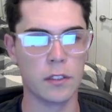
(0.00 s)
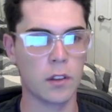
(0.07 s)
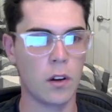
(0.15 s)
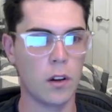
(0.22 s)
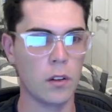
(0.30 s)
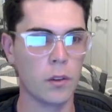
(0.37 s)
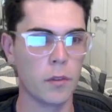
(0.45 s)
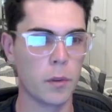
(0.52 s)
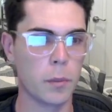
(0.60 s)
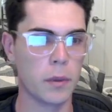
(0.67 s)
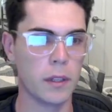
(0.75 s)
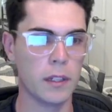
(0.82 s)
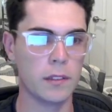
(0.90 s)
is all over the
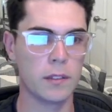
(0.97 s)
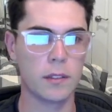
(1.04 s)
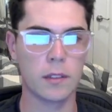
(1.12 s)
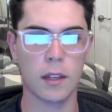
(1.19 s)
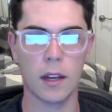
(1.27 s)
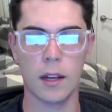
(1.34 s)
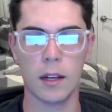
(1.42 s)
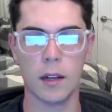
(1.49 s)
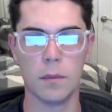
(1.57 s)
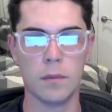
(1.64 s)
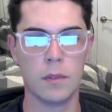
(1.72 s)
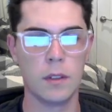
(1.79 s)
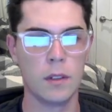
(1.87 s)
place,
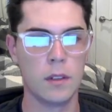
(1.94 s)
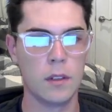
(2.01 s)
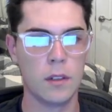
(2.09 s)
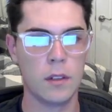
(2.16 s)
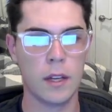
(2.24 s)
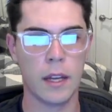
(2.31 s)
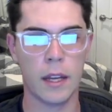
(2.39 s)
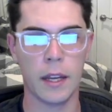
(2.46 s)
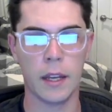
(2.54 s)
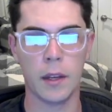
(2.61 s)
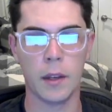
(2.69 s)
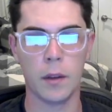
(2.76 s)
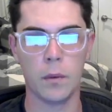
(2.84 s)

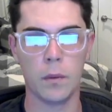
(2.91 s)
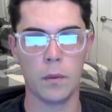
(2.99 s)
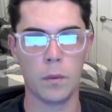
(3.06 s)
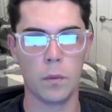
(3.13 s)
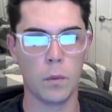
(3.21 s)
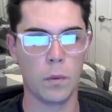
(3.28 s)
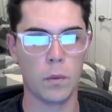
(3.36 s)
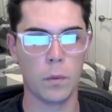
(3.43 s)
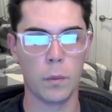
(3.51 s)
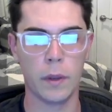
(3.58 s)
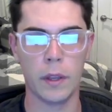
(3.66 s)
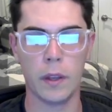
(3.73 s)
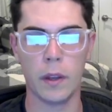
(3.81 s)
and
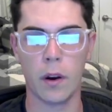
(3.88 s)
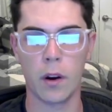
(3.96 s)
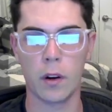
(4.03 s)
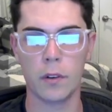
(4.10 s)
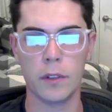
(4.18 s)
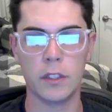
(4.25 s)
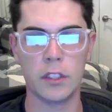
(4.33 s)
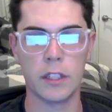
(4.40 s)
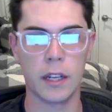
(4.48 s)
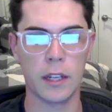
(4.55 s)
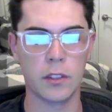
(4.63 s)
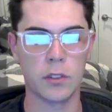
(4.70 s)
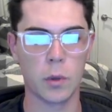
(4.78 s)
we aren't reaching
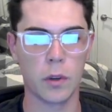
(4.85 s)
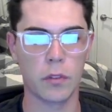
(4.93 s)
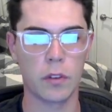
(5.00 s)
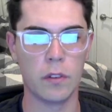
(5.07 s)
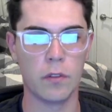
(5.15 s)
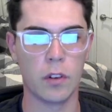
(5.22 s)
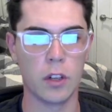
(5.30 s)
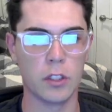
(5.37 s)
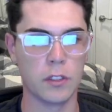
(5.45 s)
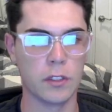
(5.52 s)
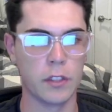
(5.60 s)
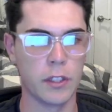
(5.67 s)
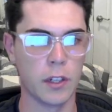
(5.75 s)
any sort of
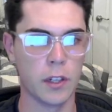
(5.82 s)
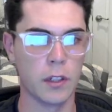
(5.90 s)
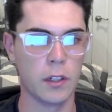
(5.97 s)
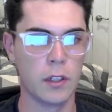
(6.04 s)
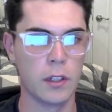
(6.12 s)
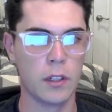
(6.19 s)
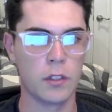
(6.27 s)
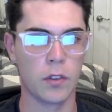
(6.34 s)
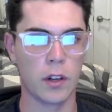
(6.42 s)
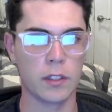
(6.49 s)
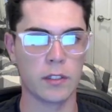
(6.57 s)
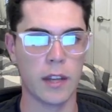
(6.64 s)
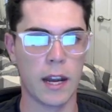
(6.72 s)
convergence here as
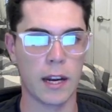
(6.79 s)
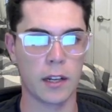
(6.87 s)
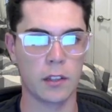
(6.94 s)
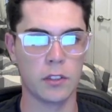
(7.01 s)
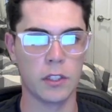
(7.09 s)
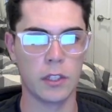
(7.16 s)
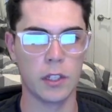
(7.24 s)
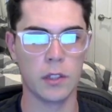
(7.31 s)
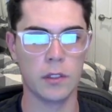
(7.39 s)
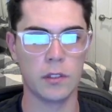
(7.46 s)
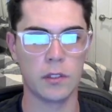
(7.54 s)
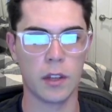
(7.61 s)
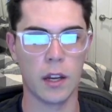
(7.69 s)
far as accuracy
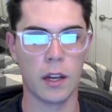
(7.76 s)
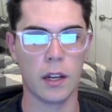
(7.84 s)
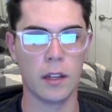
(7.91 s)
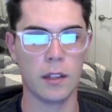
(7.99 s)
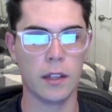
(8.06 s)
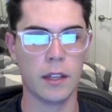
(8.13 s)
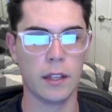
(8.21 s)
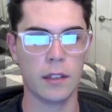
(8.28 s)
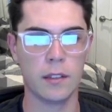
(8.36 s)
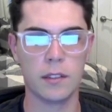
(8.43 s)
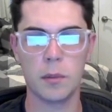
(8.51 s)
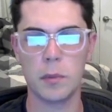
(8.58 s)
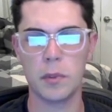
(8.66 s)
goes.
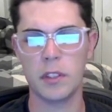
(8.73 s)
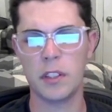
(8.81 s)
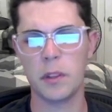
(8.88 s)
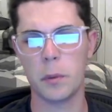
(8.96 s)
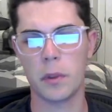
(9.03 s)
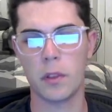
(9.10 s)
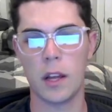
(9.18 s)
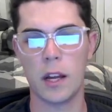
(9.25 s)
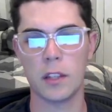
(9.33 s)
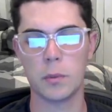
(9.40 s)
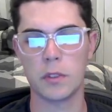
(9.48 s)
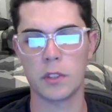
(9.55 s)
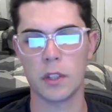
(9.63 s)
And similarly with
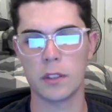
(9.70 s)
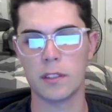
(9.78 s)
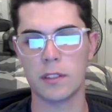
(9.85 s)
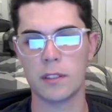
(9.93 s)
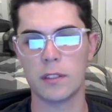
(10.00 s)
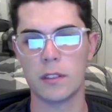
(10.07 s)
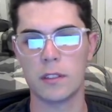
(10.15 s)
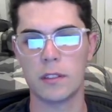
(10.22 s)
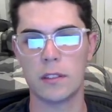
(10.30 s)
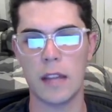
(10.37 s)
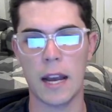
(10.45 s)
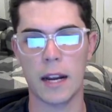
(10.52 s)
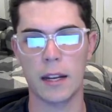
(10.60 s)
loss, we start to
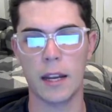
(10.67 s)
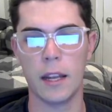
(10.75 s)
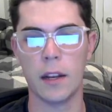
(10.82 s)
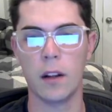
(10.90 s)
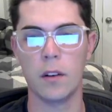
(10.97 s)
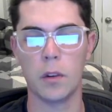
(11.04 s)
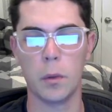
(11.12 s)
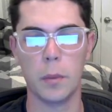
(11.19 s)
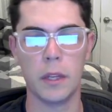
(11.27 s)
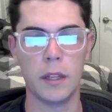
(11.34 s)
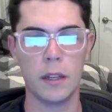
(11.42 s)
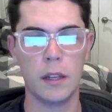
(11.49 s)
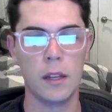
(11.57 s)
stagnate a little bit.